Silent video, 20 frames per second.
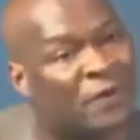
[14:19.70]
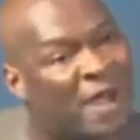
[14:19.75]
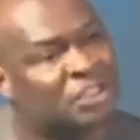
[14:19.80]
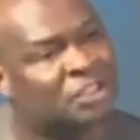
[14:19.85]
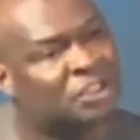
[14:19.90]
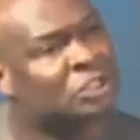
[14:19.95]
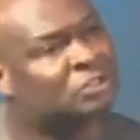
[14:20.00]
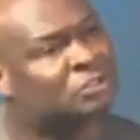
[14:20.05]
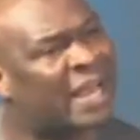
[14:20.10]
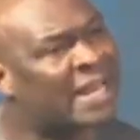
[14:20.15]

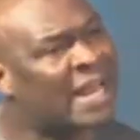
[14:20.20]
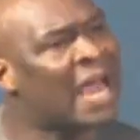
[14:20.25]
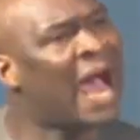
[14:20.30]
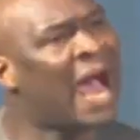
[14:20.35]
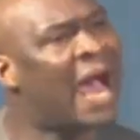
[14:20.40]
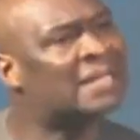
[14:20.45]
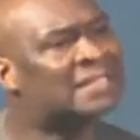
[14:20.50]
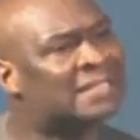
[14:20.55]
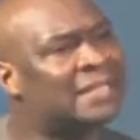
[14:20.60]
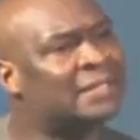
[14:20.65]
children
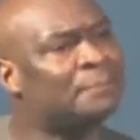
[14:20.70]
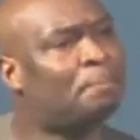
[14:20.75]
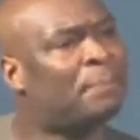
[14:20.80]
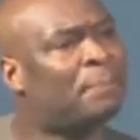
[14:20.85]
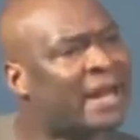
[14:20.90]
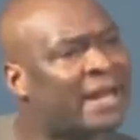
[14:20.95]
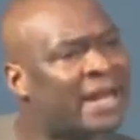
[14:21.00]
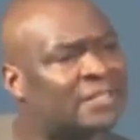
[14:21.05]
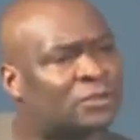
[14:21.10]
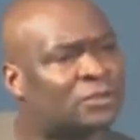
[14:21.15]
asking
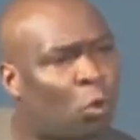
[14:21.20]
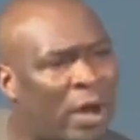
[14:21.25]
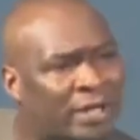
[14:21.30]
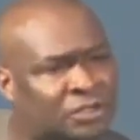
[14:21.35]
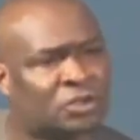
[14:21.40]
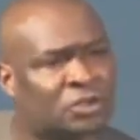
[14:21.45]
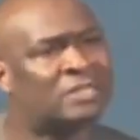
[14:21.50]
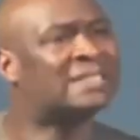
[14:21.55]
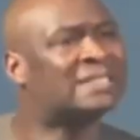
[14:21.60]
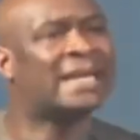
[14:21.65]
parents
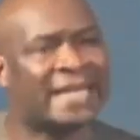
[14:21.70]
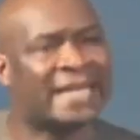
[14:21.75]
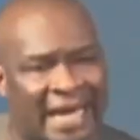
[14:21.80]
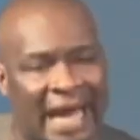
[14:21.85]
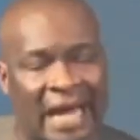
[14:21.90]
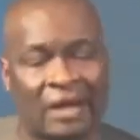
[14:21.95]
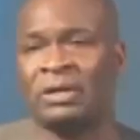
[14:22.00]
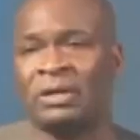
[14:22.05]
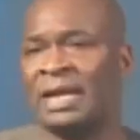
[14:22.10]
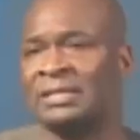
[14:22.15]
questions that they
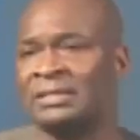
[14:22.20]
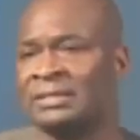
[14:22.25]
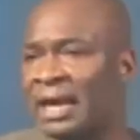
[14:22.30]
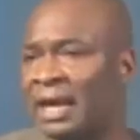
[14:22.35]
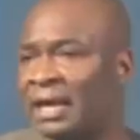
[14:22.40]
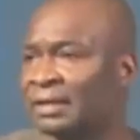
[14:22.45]
cannot answer.